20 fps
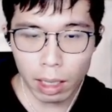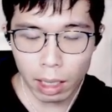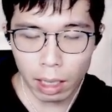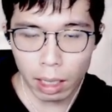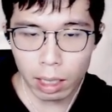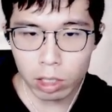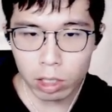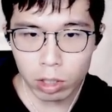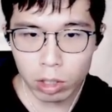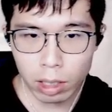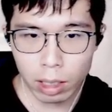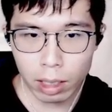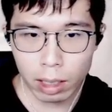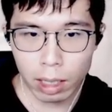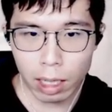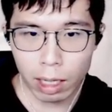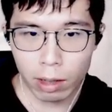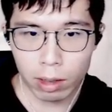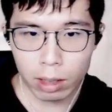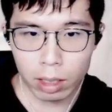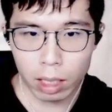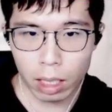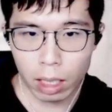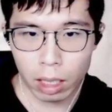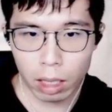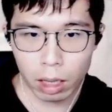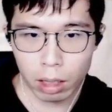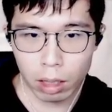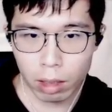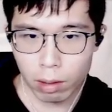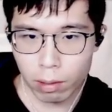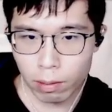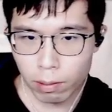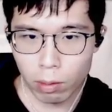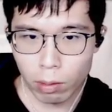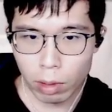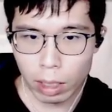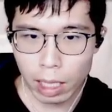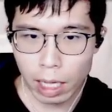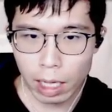Actually, nowadays
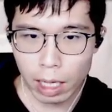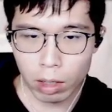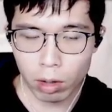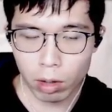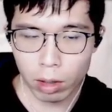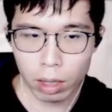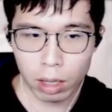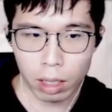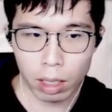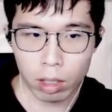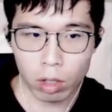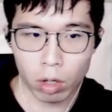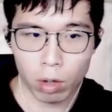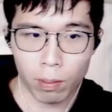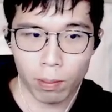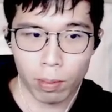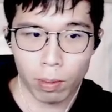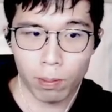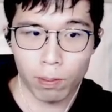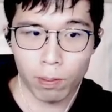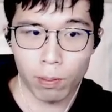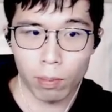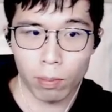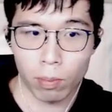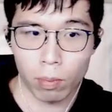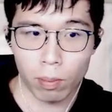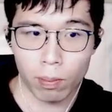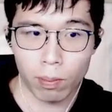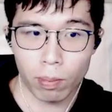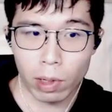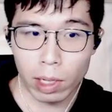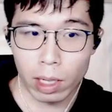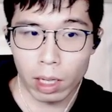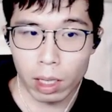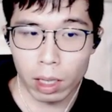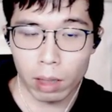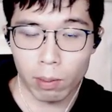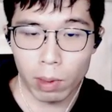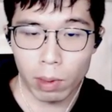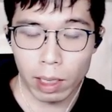we cannot see top
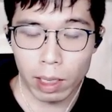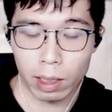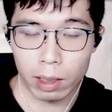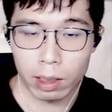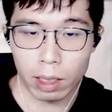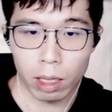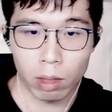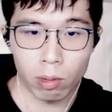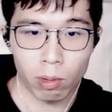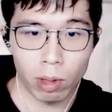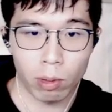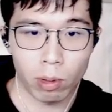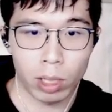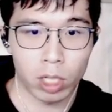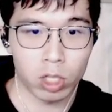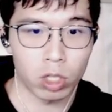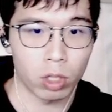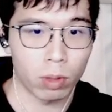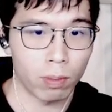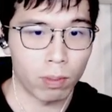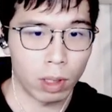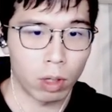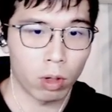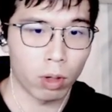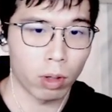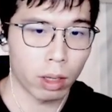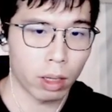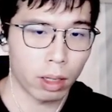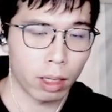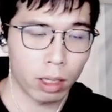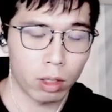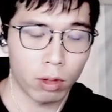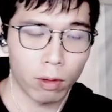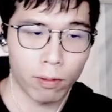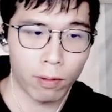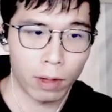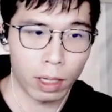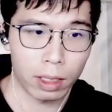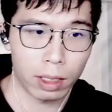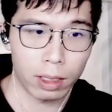players playing this variation because they
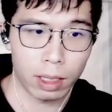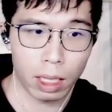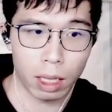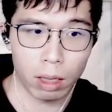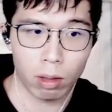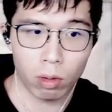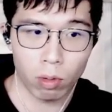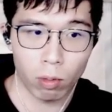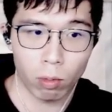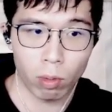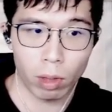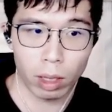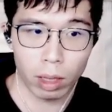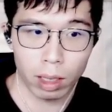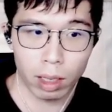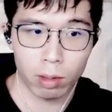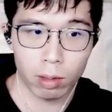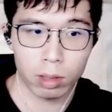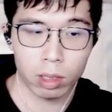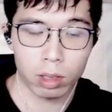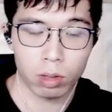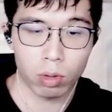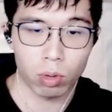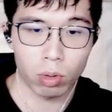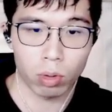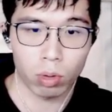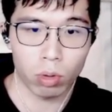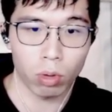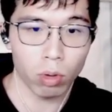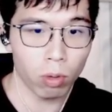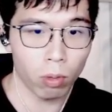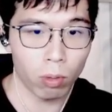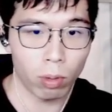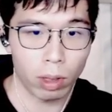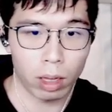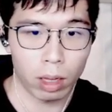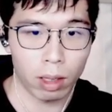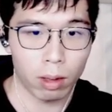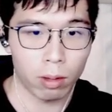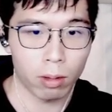don't think this could result to good
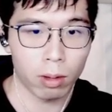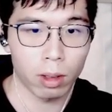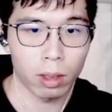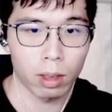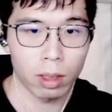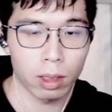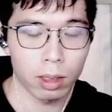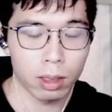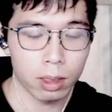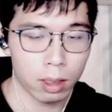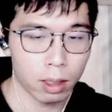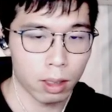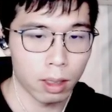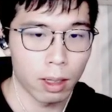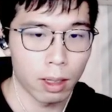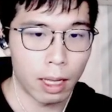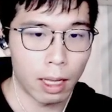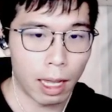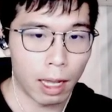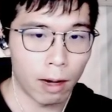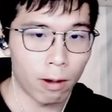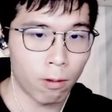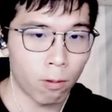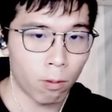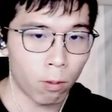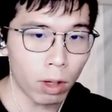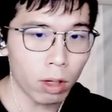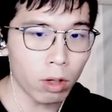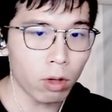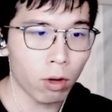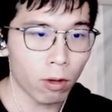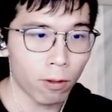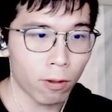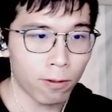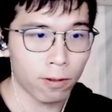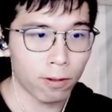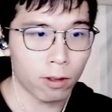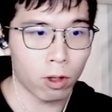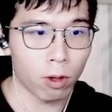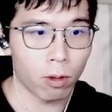result. And one
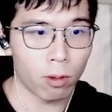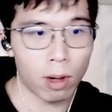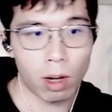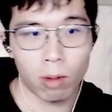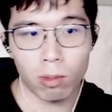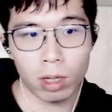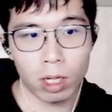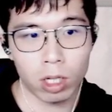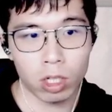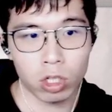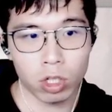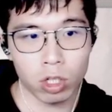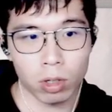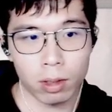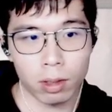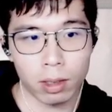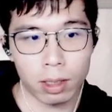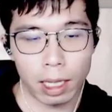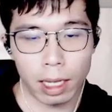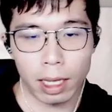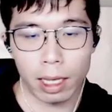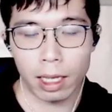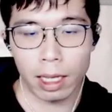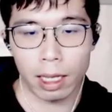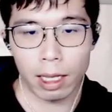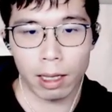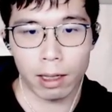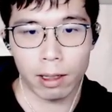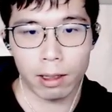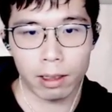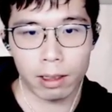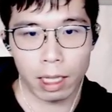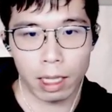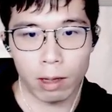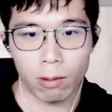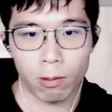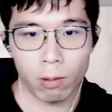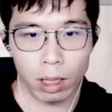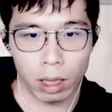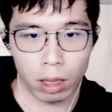of the variation they
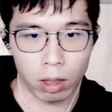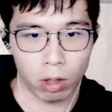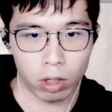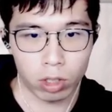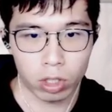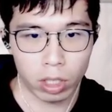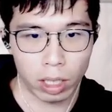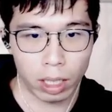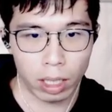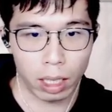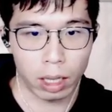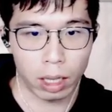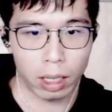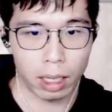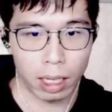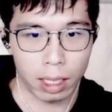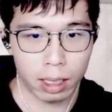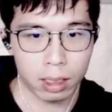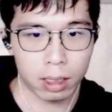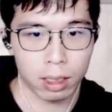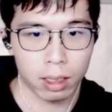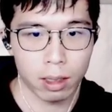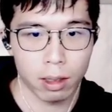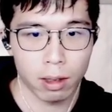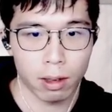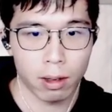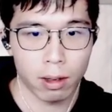research is that